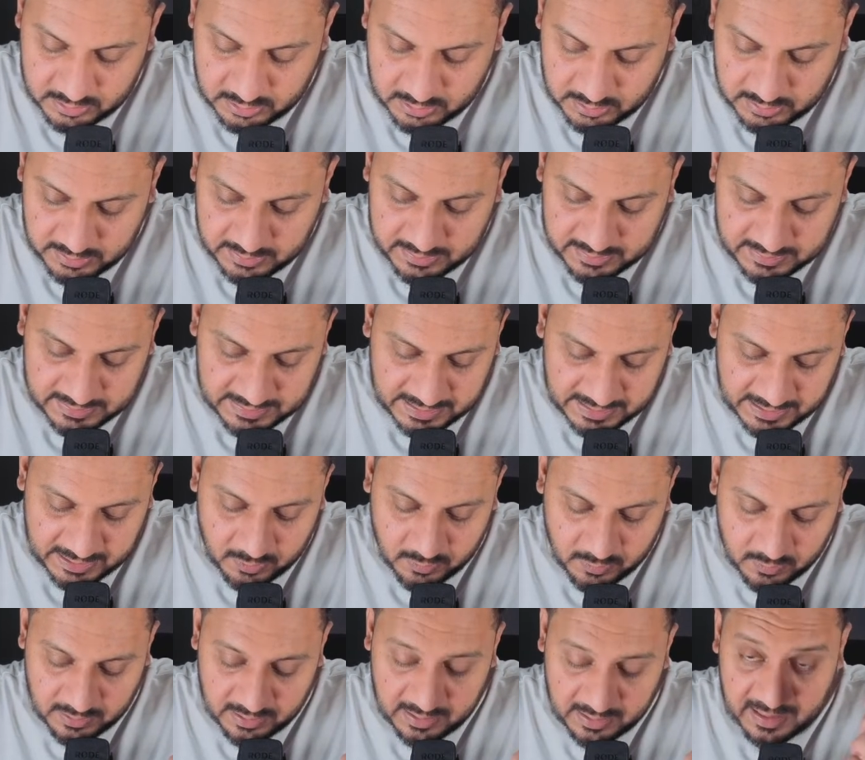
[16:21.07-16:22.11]
Now,
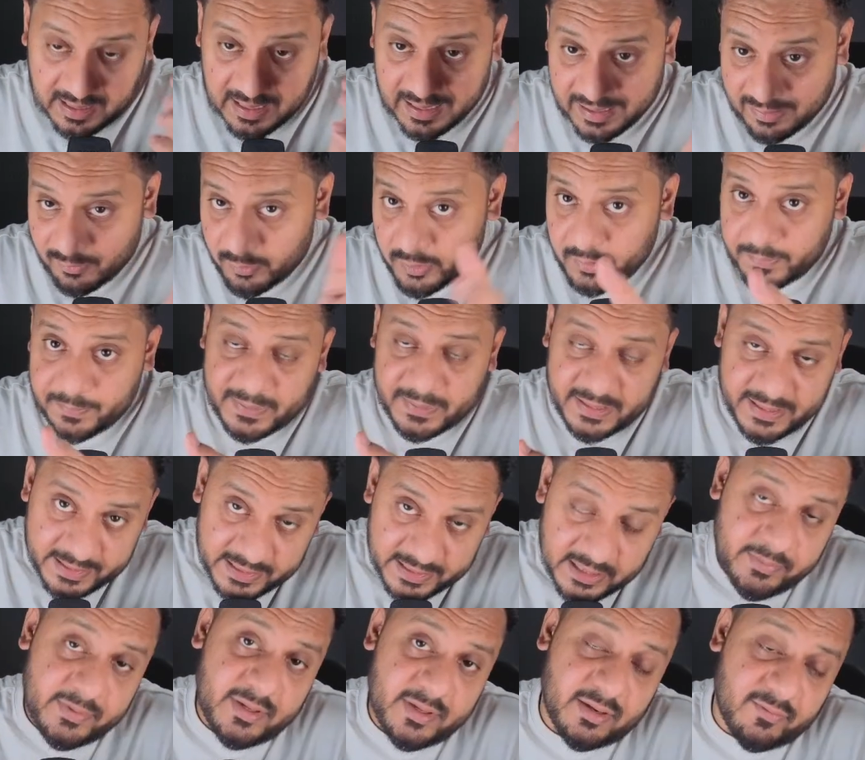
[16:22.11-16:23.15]
how would PED
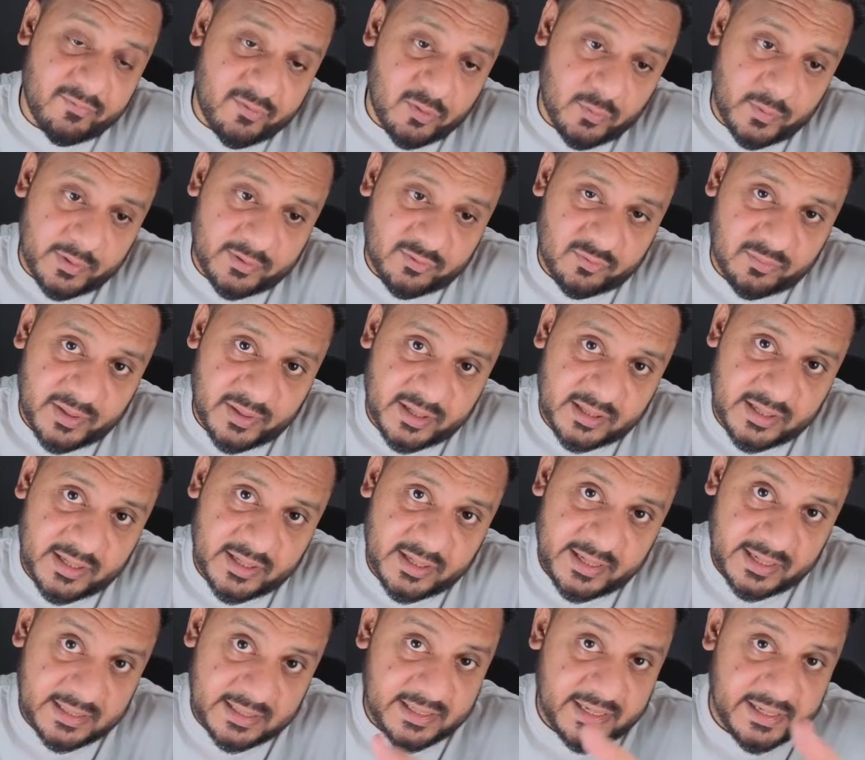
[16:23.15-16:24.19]
be influenced by that?
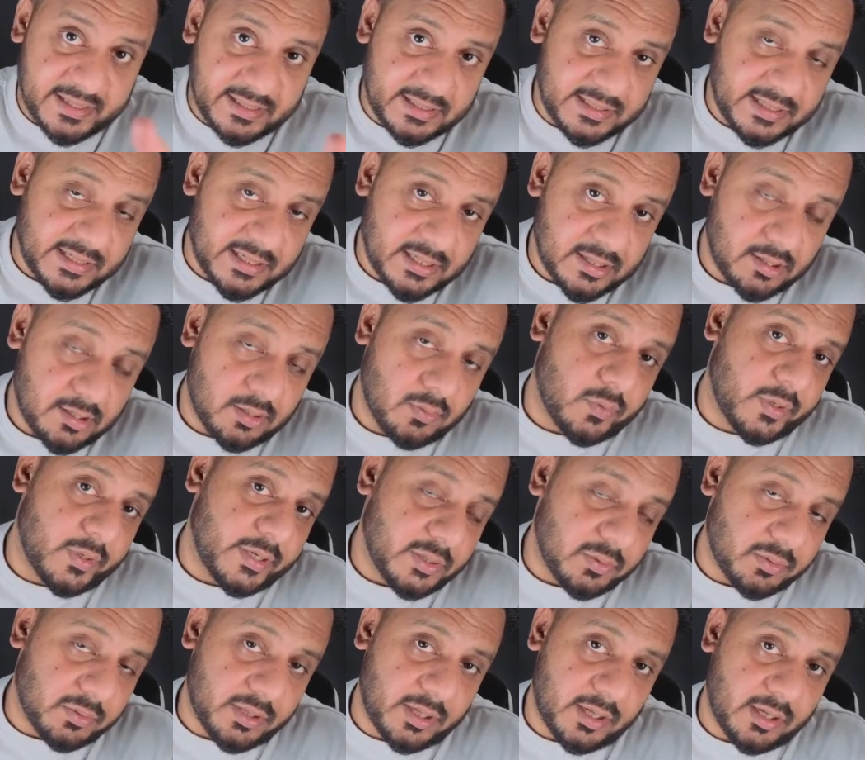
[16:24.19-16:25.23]
Any idea? What do you
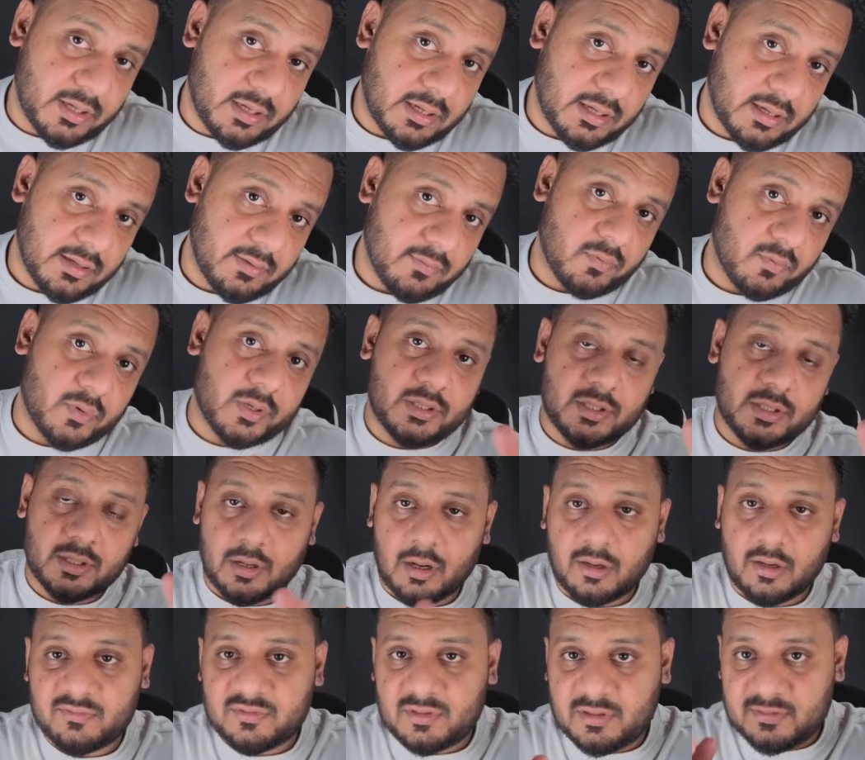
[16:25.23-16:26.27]
think? Would the
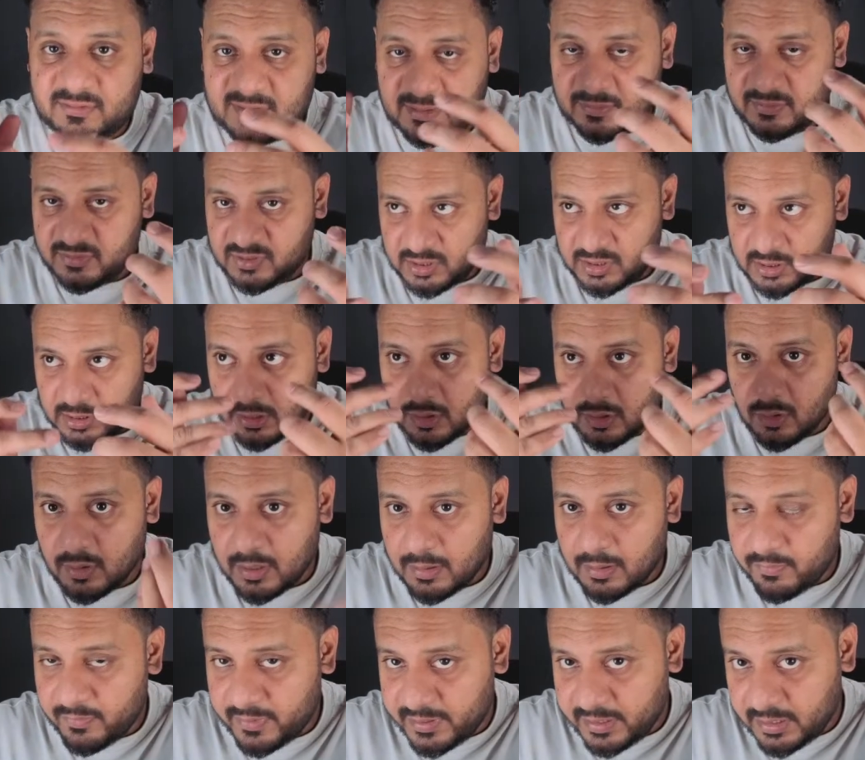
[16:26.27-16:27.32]
cost of a subsidy go
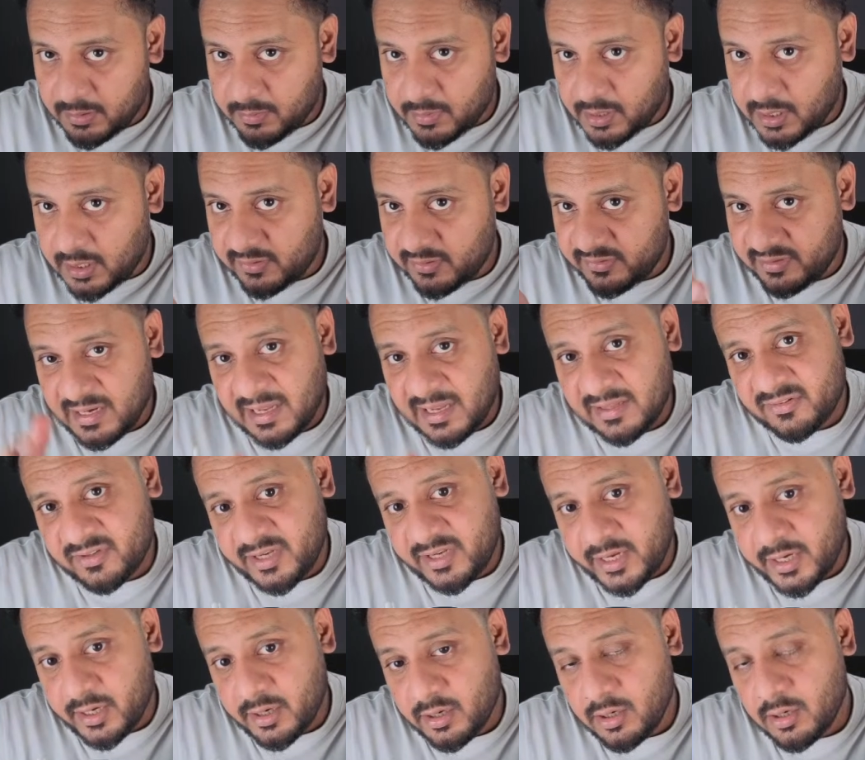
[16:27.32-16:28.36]
up when demand is
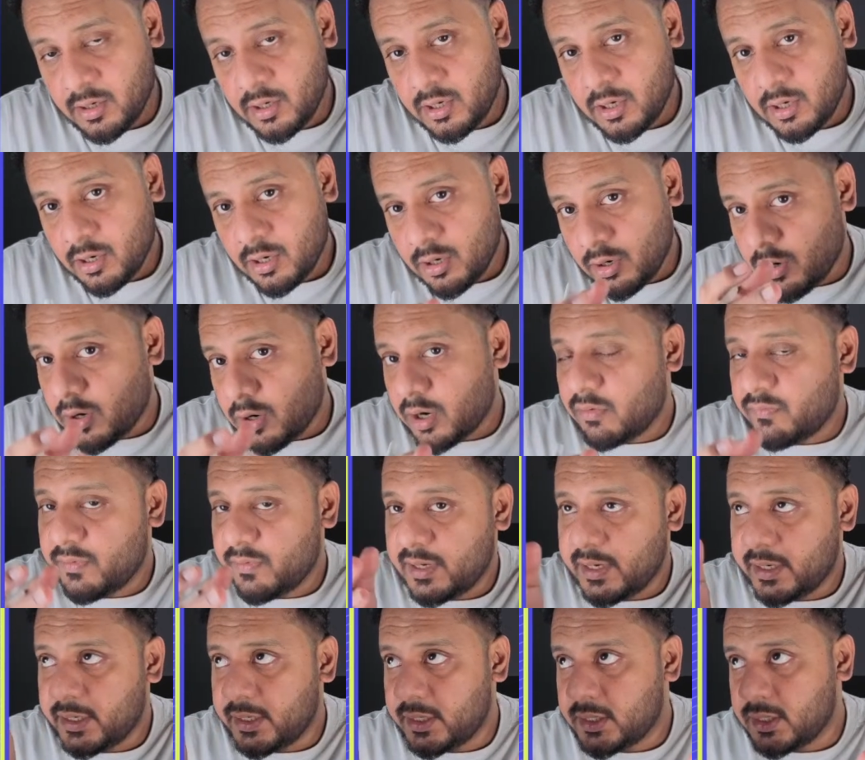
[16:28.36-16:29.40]
elastic, or will
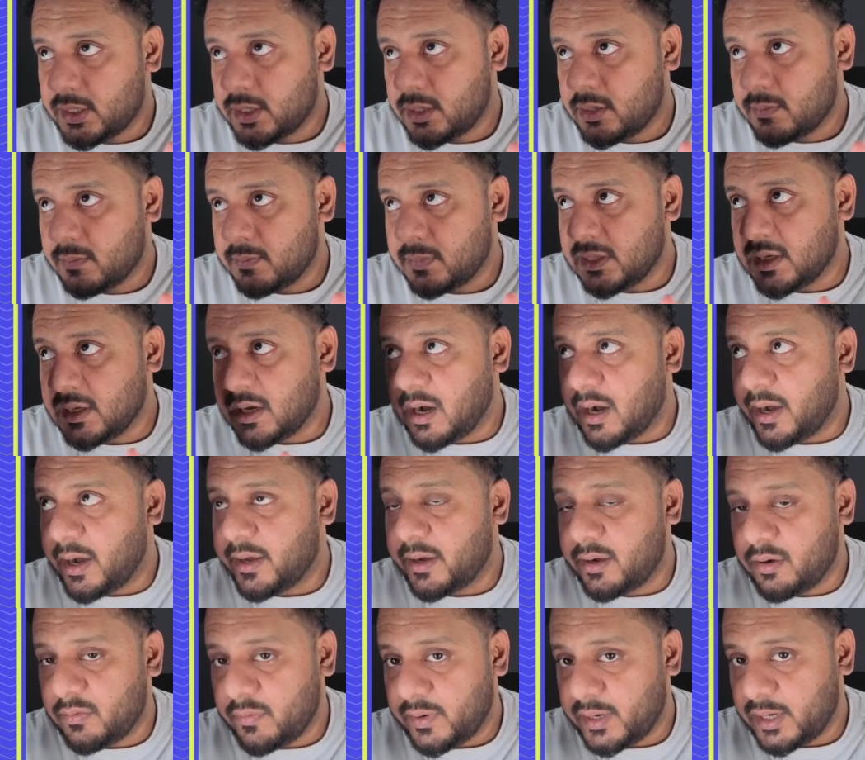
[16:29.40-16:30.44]
it be
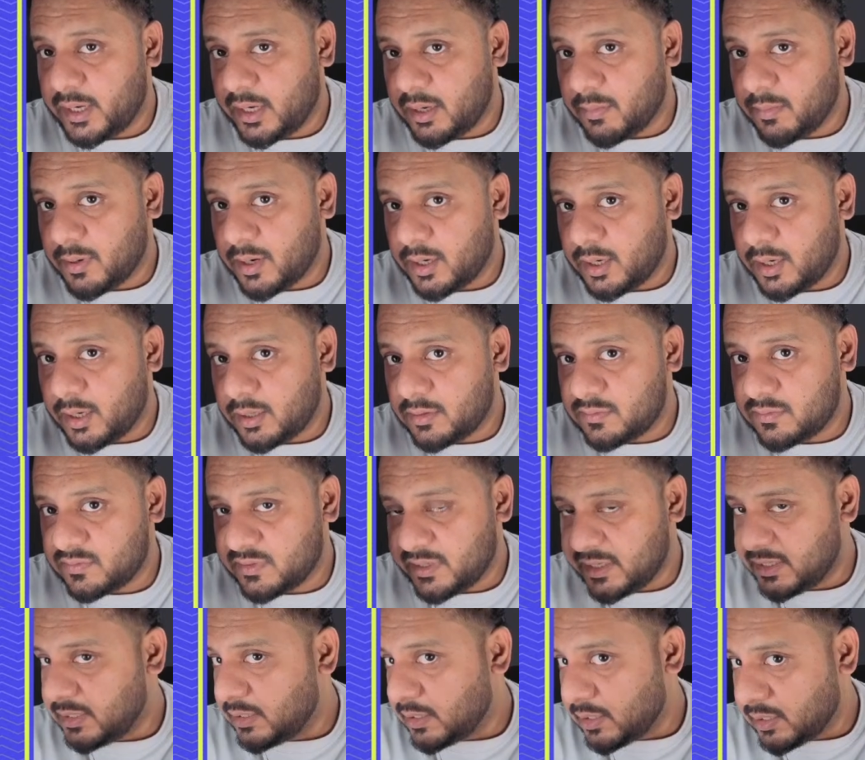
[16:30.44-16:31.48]
higher when demand is
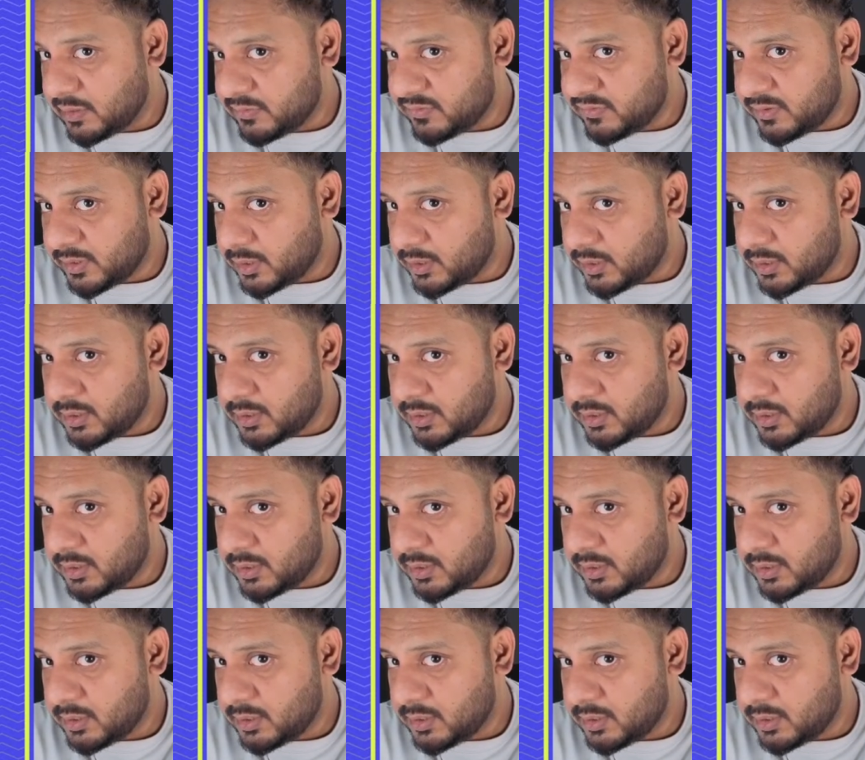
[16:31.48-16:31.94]
inelastic?